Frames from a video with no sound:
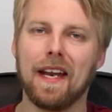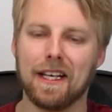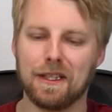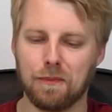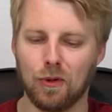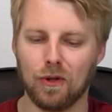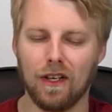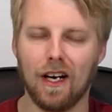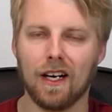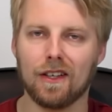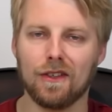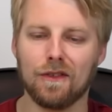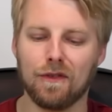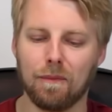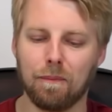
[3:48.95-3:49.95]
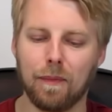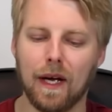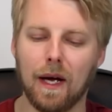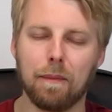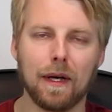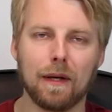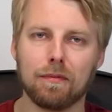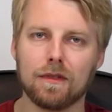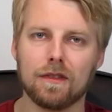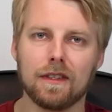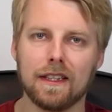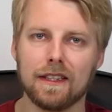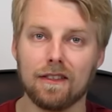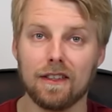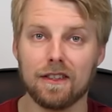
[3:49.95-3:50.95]
an export lager from a big
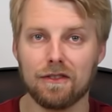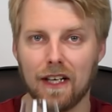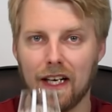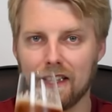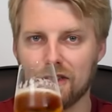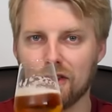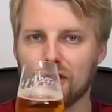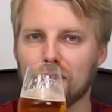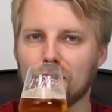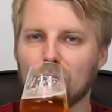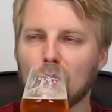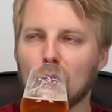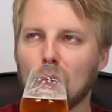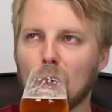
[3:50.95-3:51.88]
brewery. So let's try it. Cheers.